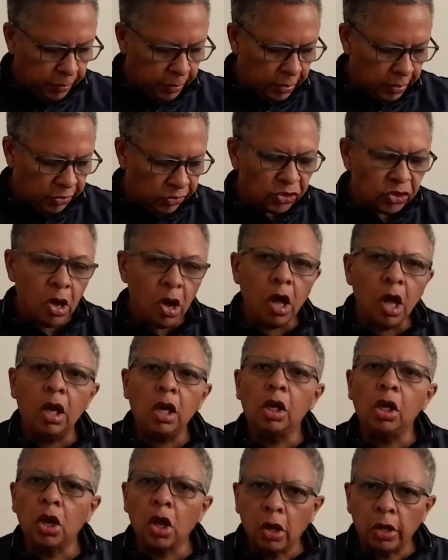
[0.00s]
there's not a
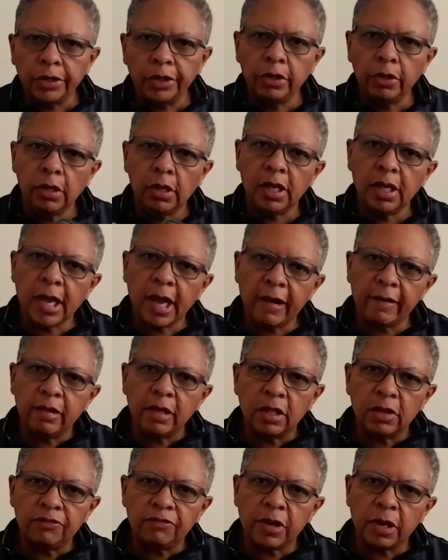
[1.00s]
lot you can carry
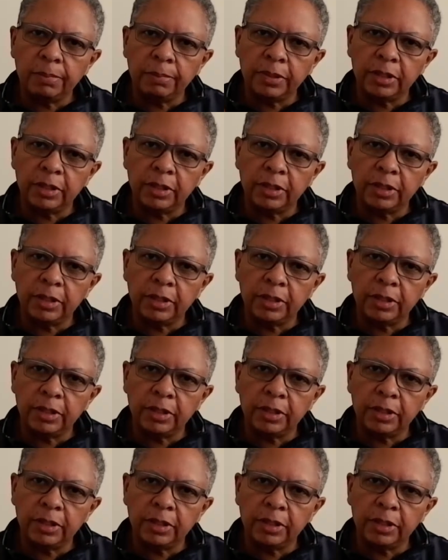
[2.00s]
in the front,